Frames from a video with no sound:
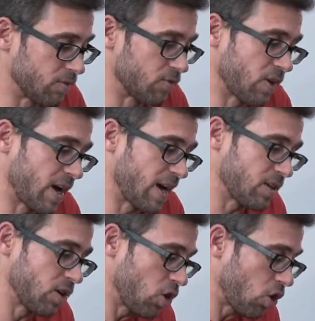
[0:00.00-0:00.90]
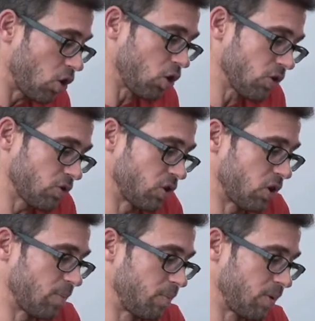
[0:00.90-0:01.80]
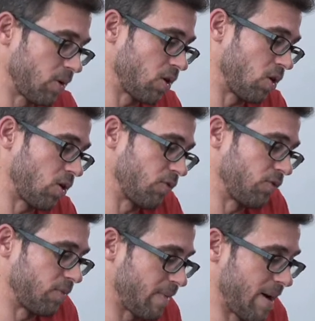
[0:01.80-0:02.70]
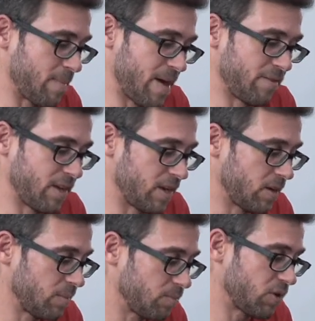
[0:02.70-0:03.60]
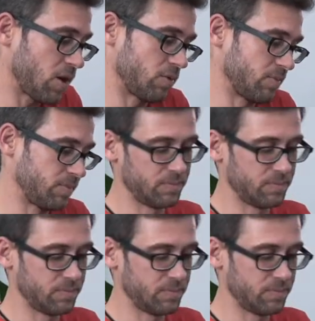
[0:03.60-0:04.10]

right on top of my Mavic Pro.